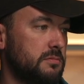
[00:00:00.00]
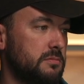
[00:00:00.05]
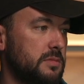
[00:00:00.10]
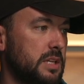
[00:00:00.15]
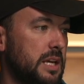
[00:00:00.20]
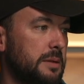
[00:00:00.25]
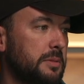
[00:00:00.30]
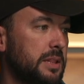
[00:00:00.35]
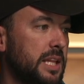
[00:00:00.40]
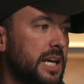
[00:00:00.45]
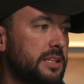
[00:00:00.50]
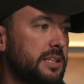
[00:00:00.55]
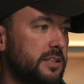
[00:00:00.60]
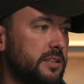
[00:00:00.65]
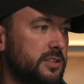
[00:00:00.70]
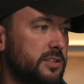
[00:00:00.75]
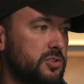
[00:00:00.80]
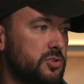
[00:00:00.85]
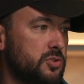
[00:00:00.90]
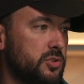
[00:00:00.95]
I'm glad that
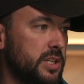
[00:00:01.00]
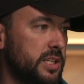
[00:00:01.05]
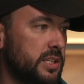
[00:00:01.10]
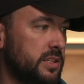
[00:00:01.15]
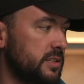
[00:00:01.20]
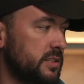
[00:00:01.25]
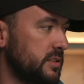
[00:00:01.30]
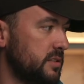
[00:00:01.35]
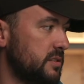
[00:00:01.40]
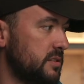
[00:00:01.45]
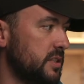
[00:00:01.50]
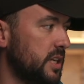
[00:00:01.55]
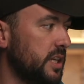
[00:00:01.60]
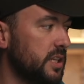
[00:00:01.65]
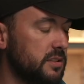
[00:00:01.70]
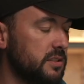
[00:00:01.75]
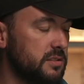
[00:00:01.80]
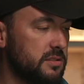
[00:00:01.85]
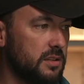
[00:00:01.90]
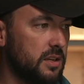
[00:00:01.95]
this trend is
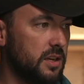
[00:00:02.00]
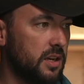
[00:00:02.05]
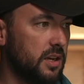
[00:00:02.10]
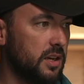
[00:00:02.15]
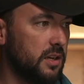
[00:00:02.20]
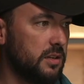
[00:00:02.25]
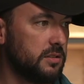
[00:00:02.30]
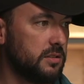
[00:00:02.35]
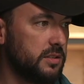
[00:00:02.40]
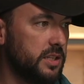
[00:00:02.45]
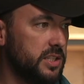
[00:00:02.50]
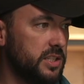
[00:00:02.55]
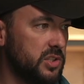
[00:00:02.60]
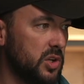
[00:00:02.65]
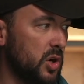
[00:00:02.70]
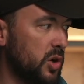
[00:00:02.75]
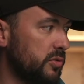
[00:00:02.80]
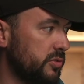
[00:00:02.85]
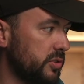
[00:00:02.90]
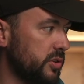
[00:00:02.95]

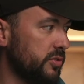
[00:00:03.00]
over.